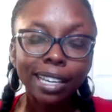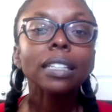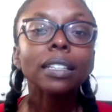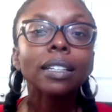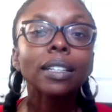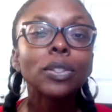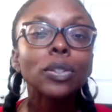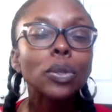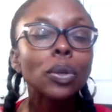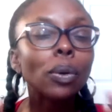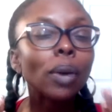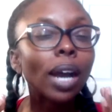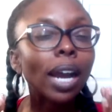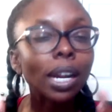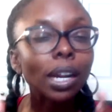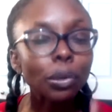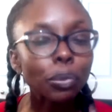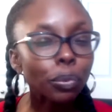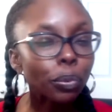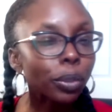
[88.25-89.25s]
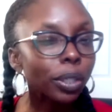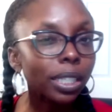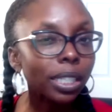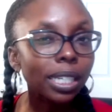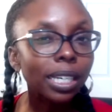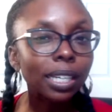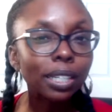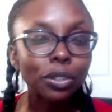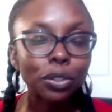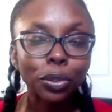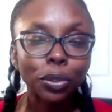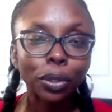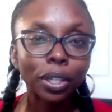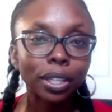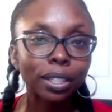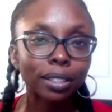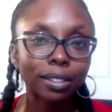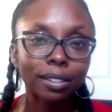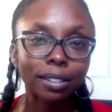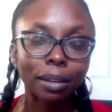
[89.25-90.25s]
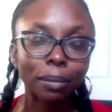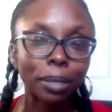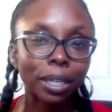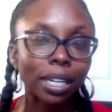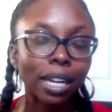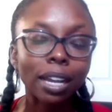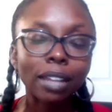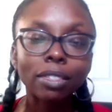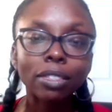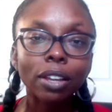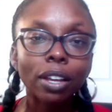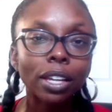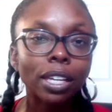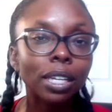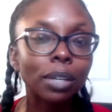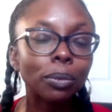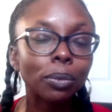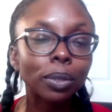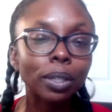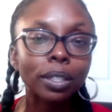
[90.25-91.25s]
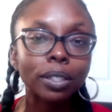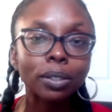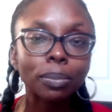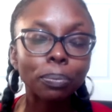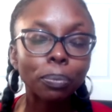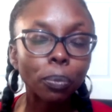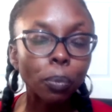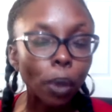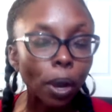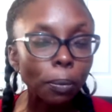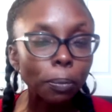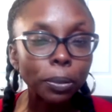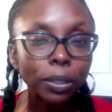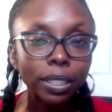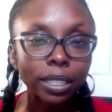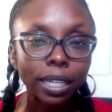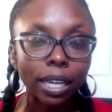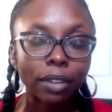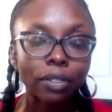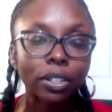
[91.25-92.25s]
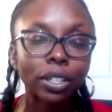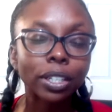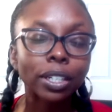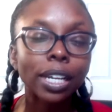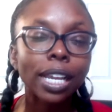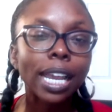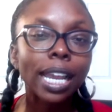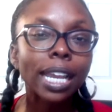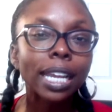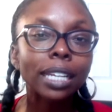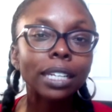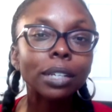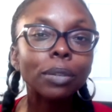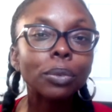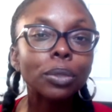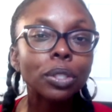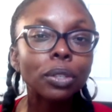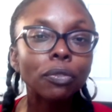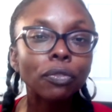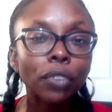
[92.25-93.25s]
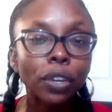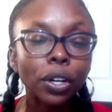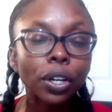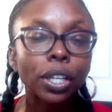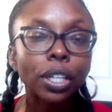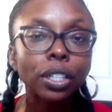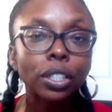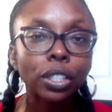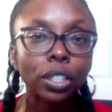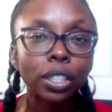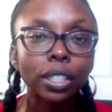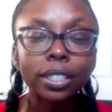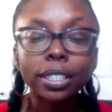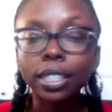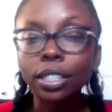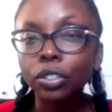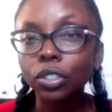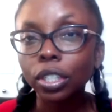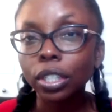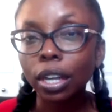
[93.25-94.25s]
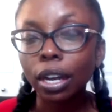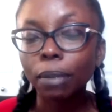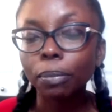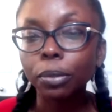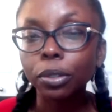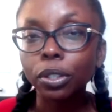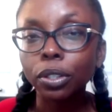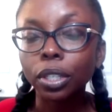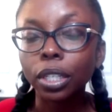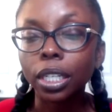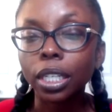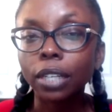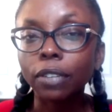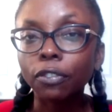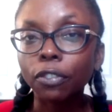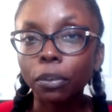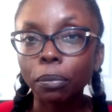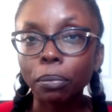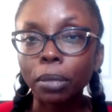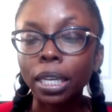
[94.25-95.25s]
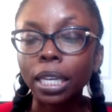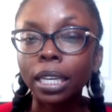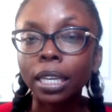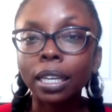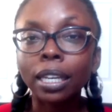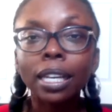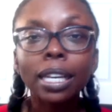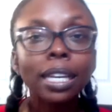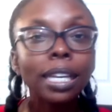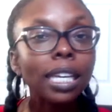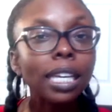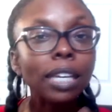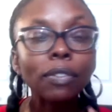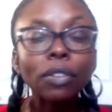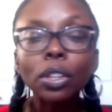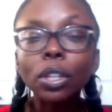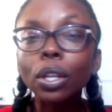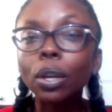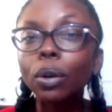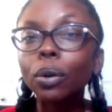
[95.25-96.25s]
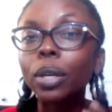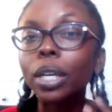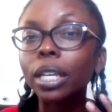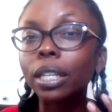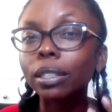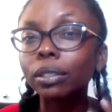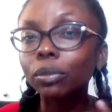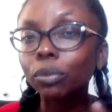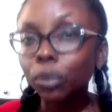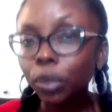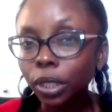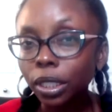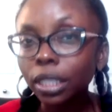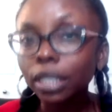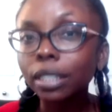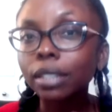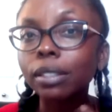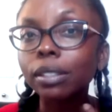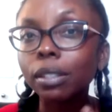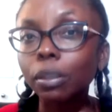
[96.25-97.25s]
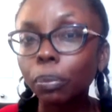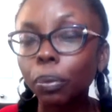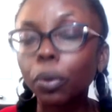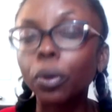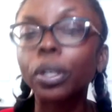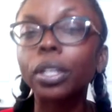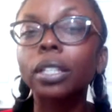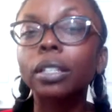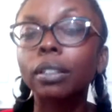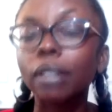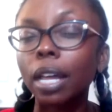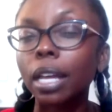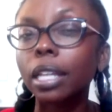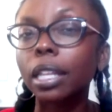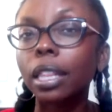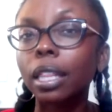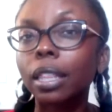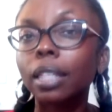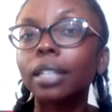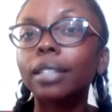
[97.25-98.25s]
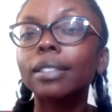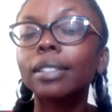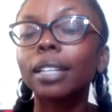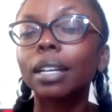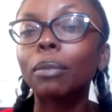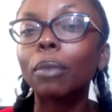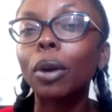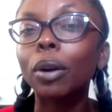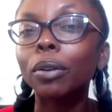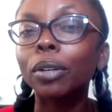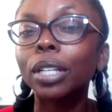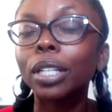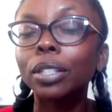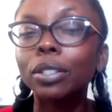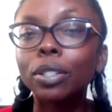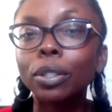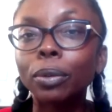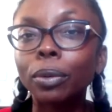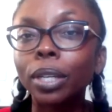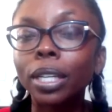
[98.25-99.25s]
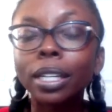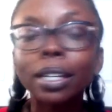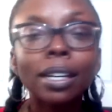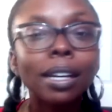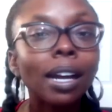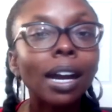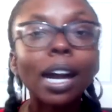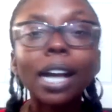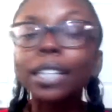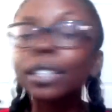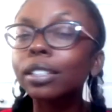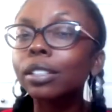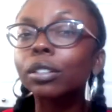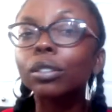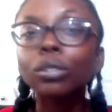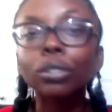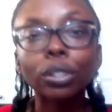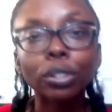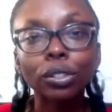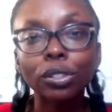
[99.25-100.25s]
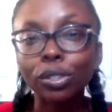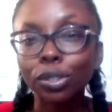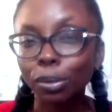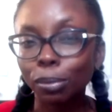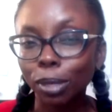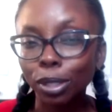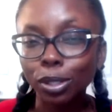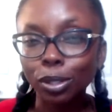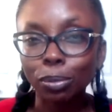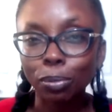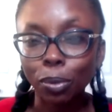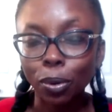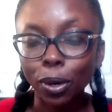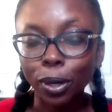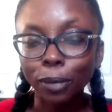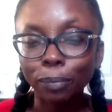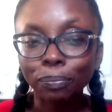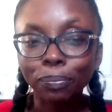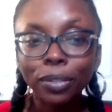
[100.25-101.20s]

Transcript: So I really enjoyed this summit. I thought it was well put together, and it was a very good teaching opportunity for me. Even though it really supported a lot of the things that I'm already doing, I still learned so much more.